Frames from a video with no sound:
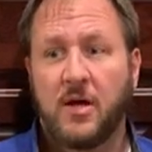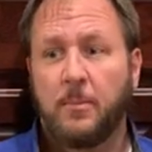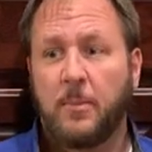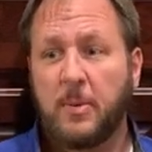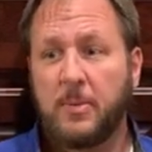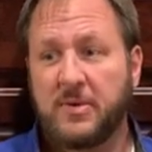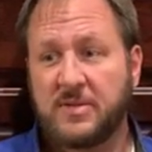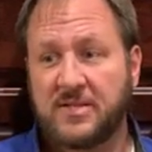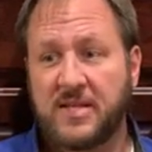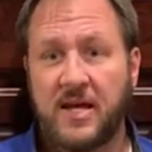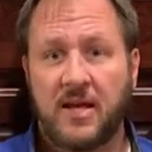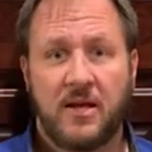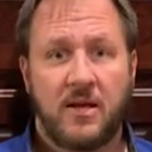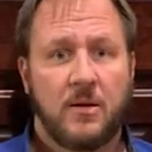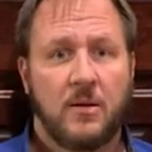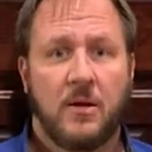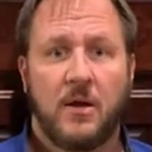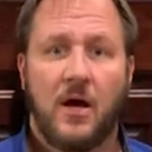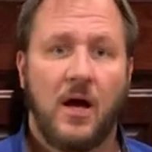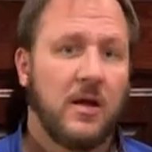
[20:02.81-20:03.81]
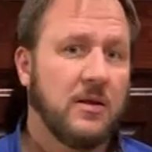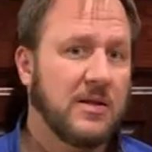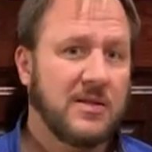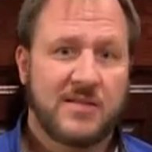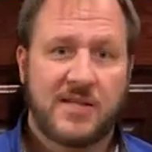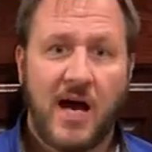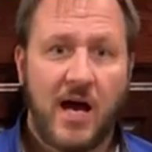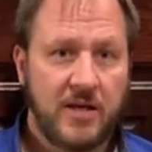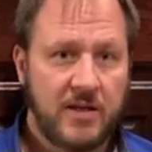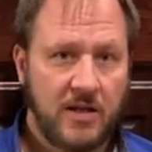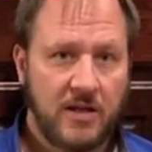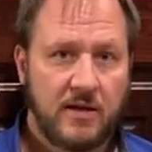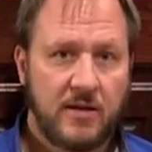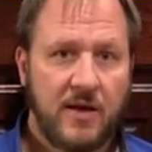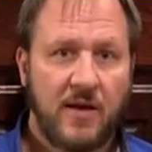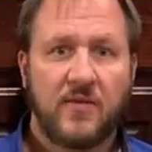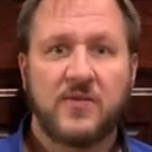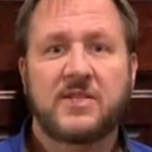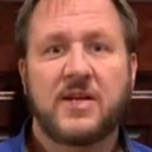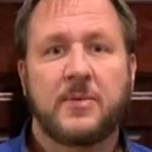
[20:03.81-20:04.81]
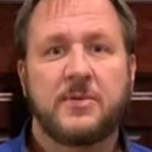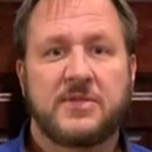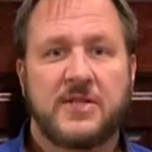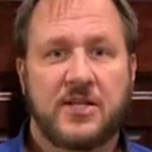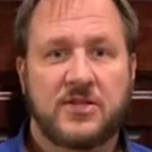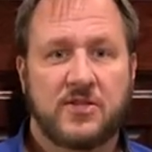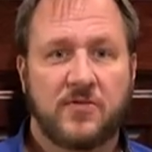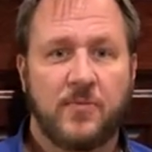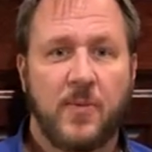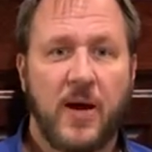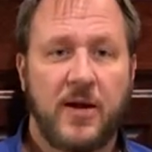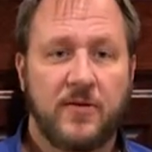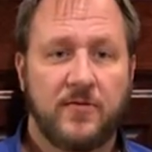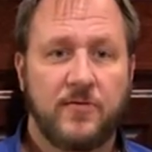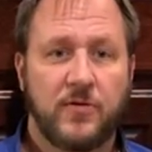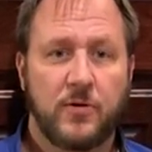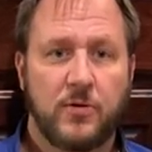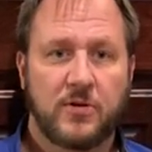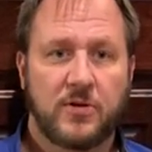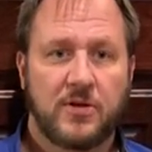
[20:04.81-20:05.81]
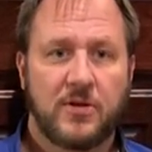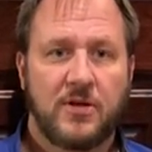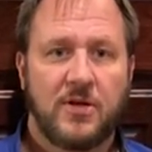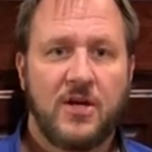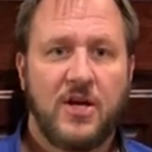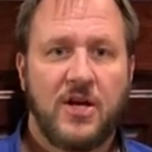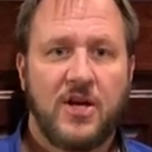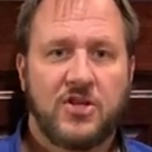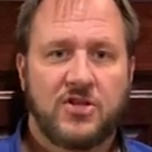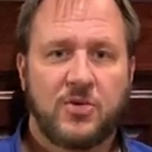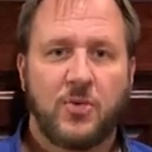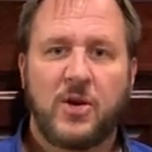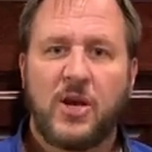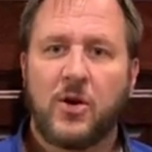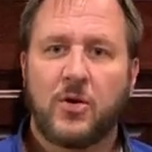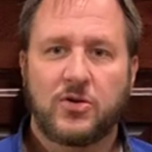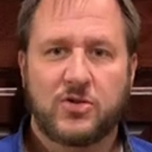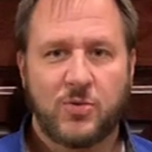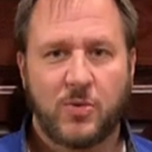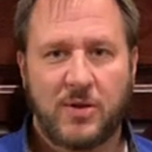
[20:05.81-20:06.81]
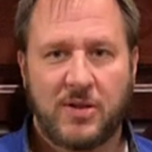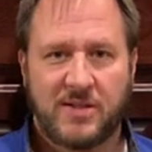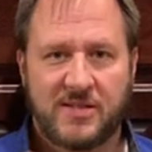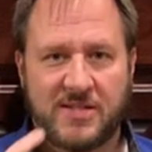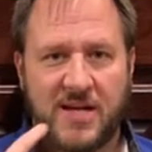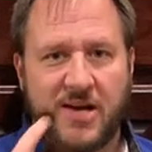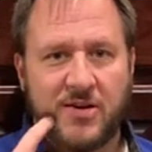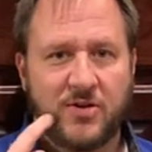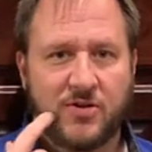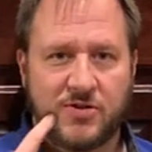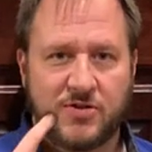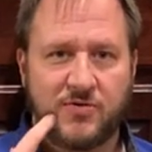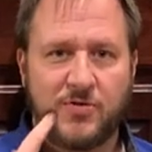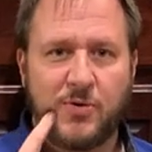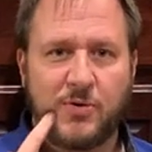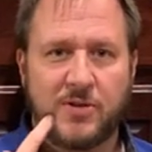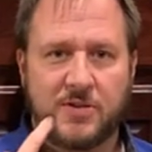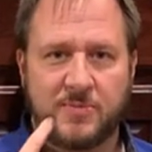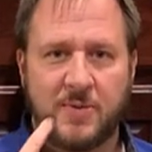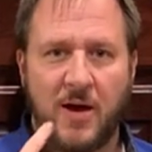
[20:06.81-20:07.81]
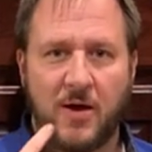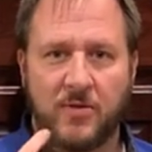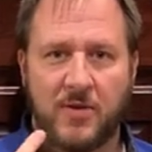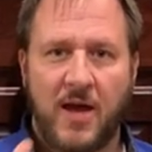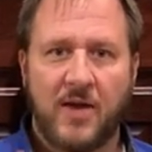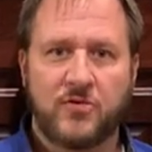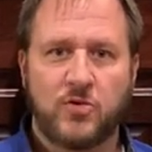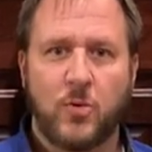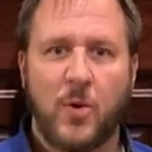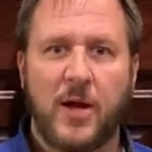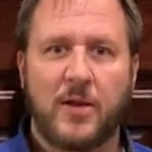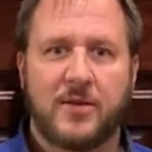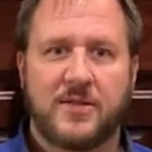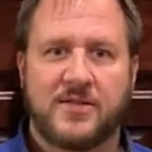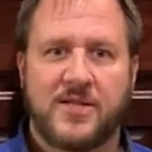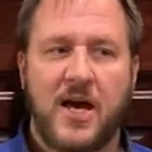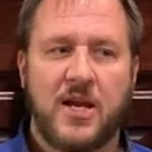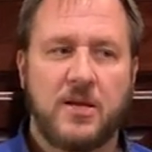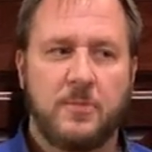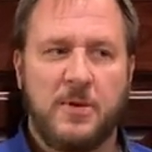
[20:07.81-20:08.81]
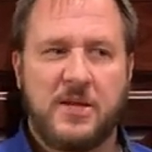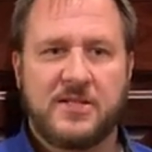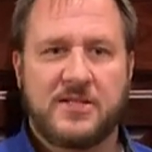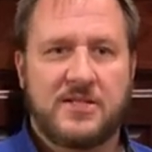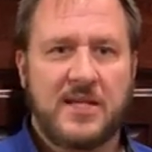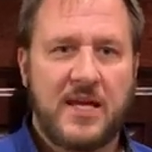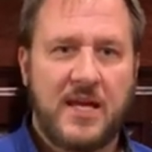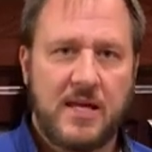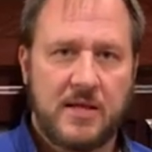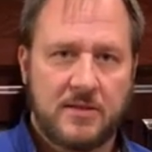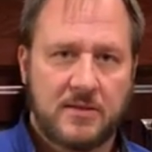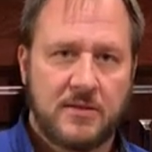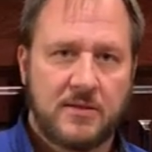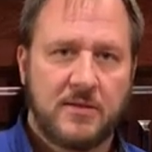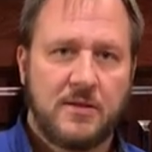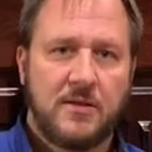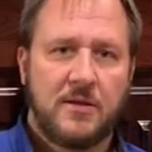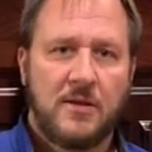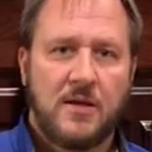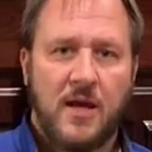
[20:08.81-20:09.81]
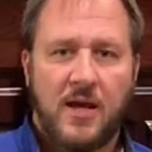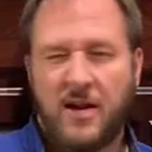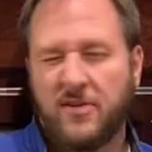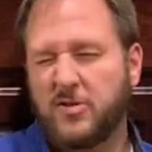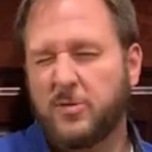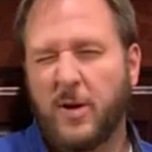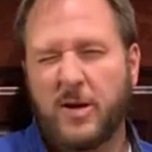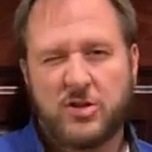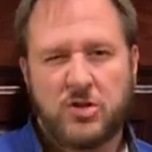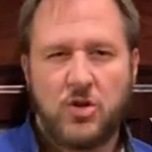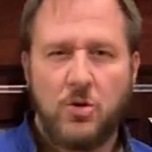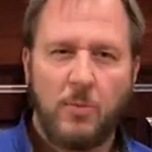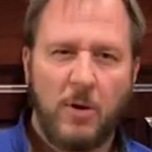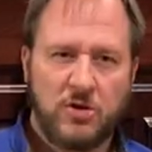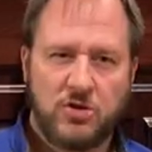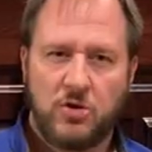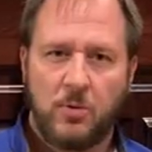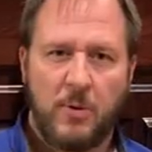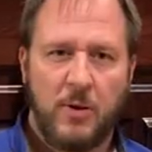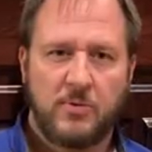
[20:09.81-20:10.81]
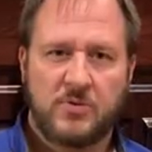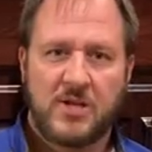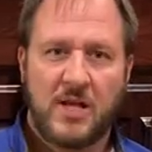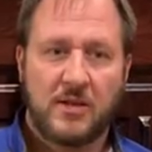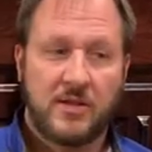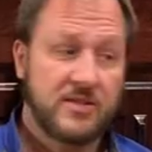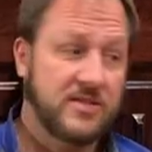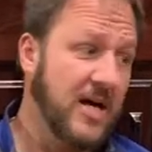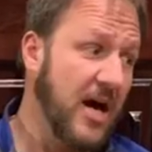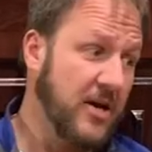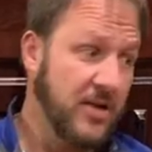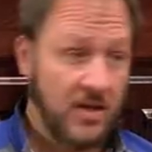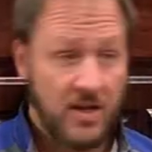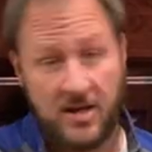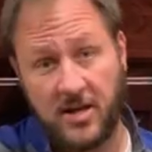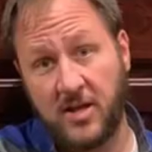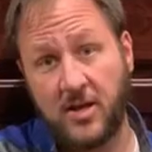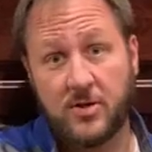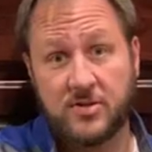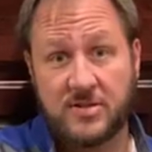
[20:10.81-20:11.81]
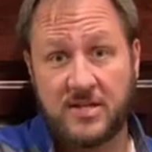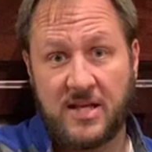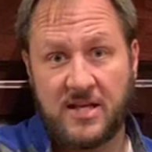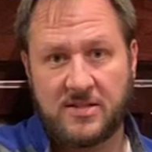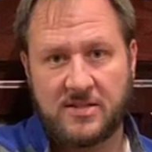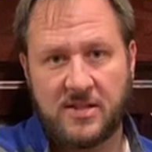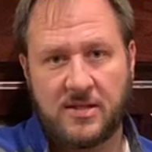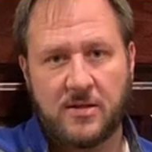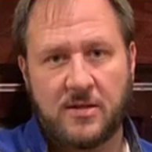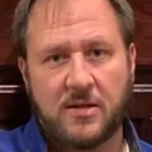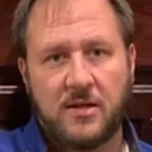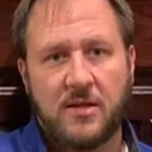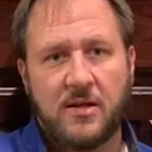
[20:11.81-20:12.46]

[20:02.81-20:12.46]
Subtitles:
Maybe say lasagna every time he takes a bite of food. So when he hears the word lasagna, there's food in his mouth. After a while, lasagna means to eat. And after about too much, he'll be able to say lasagna, and he goes and eats it.